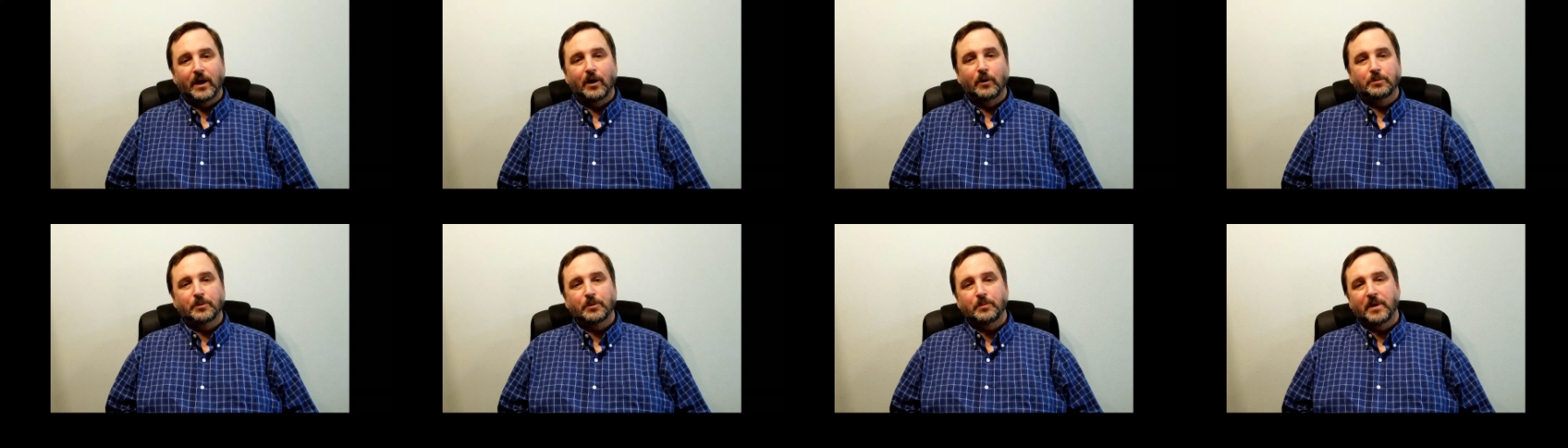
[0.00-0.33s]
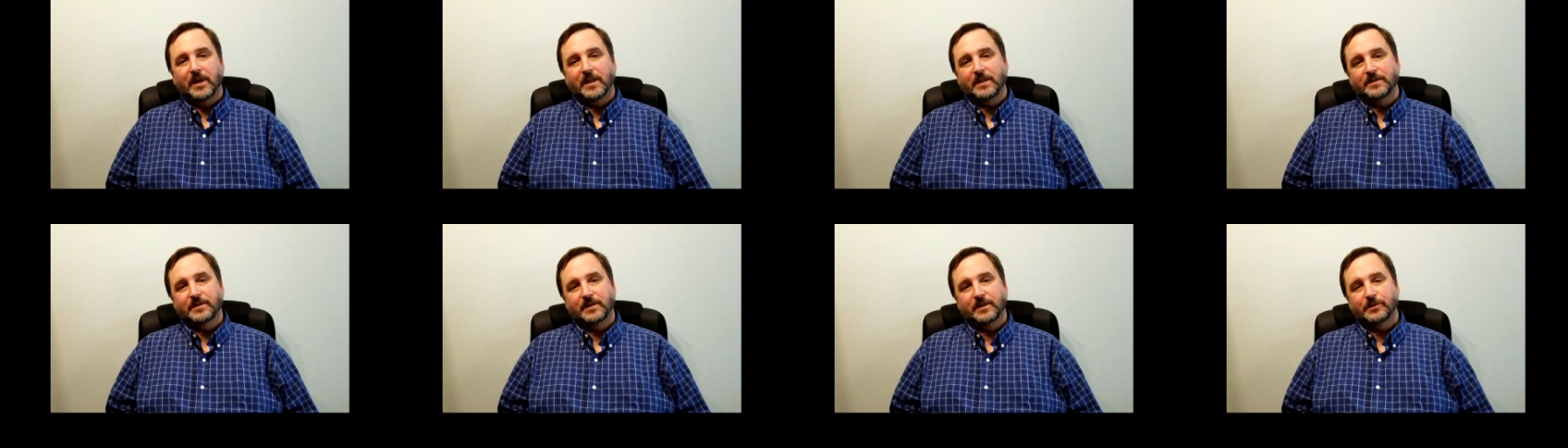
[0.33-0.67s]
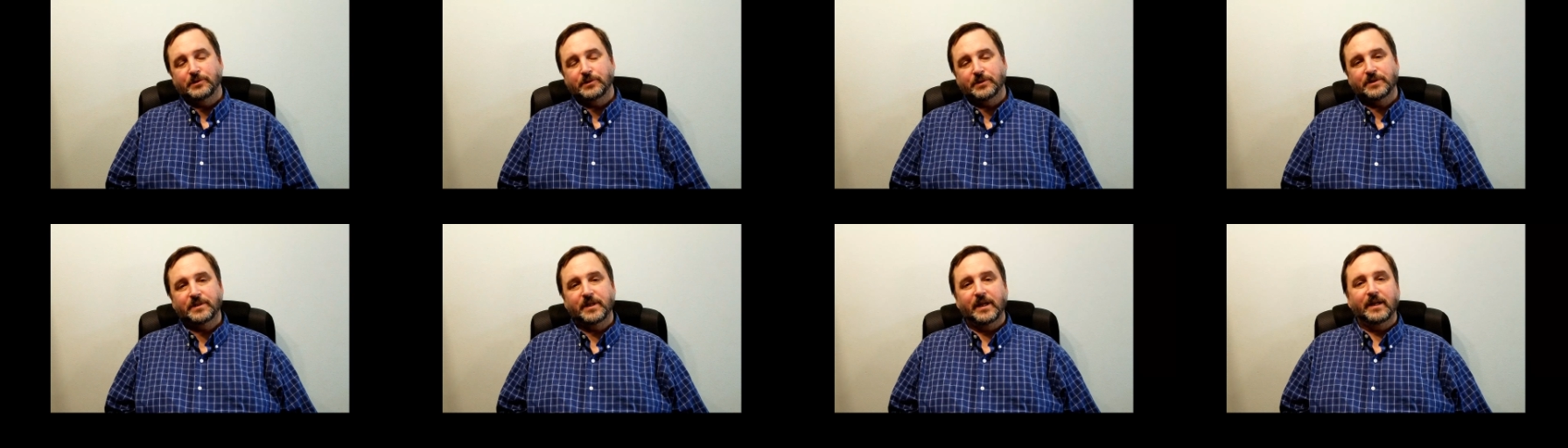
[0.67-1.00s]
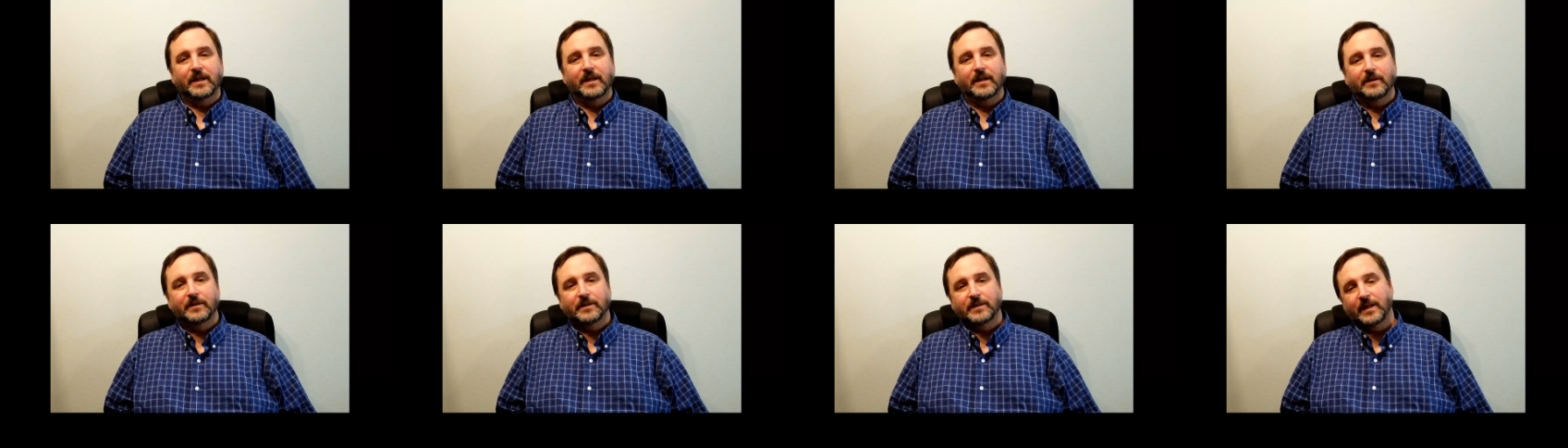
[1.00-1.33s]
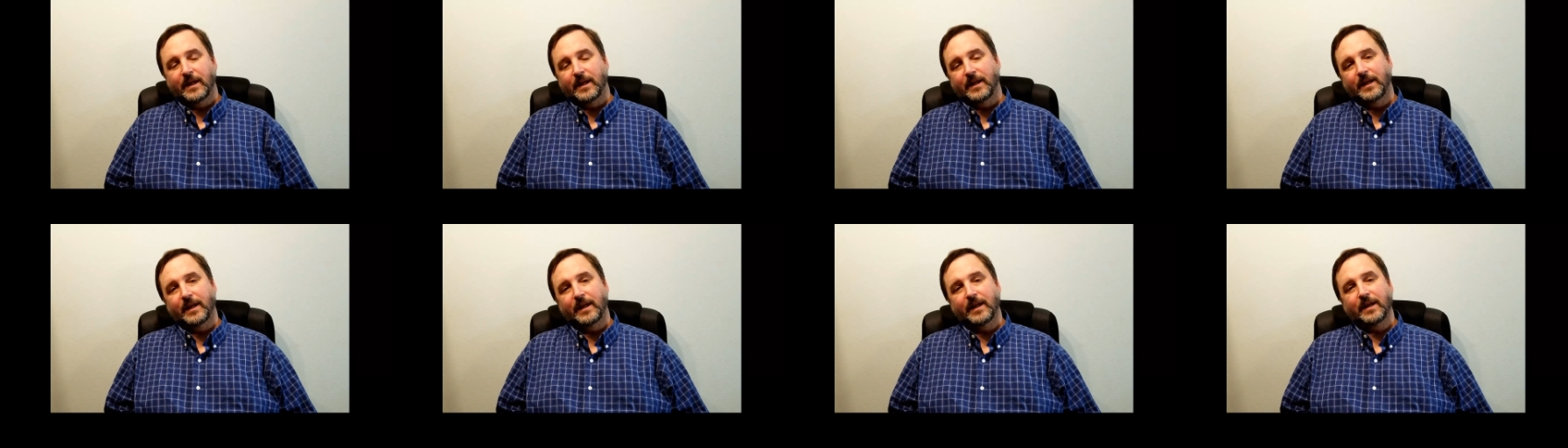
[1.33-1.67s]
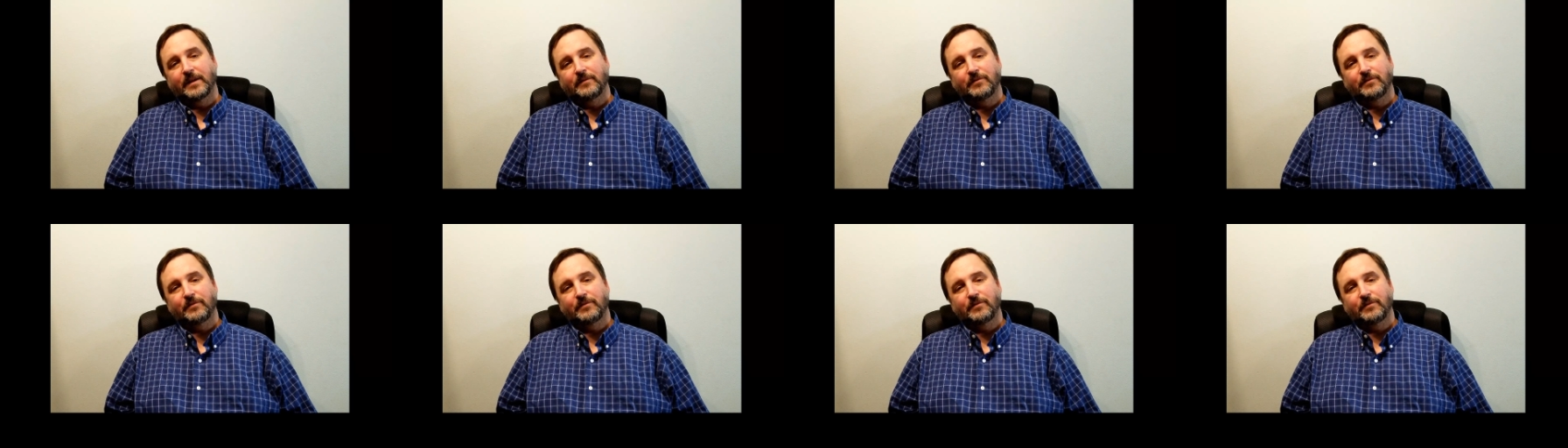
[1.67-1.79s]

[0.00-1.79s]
hope to make this interesting and entertaining.